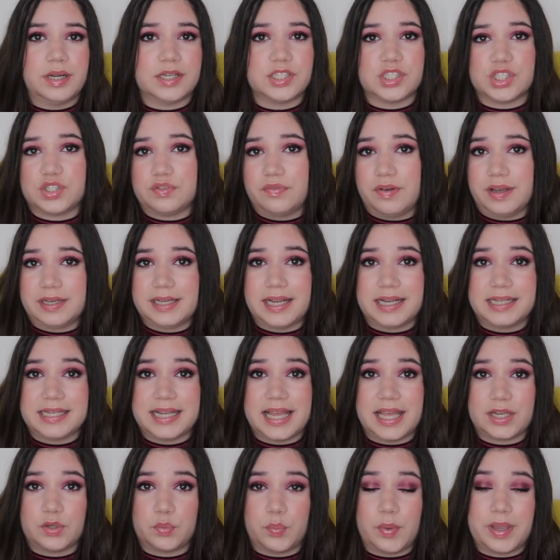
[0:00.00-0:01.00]
I just find
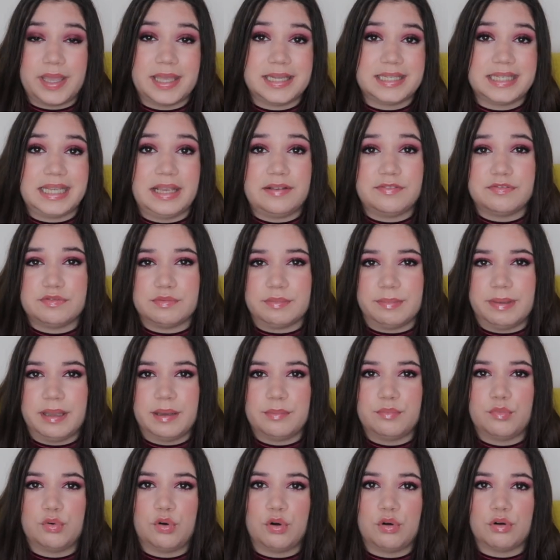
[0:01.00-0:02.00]
that way it gives
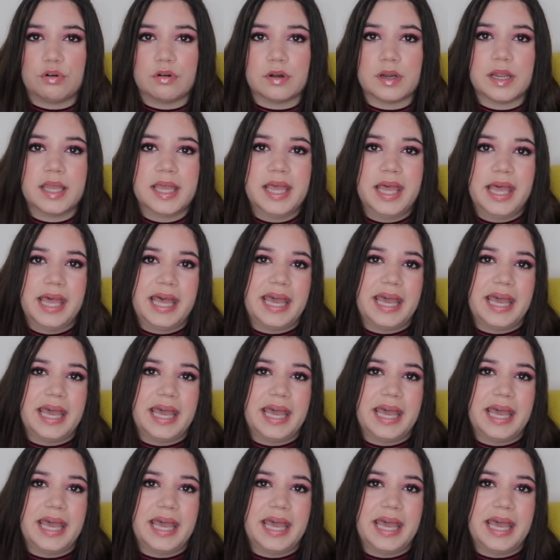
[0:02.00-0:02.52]
me more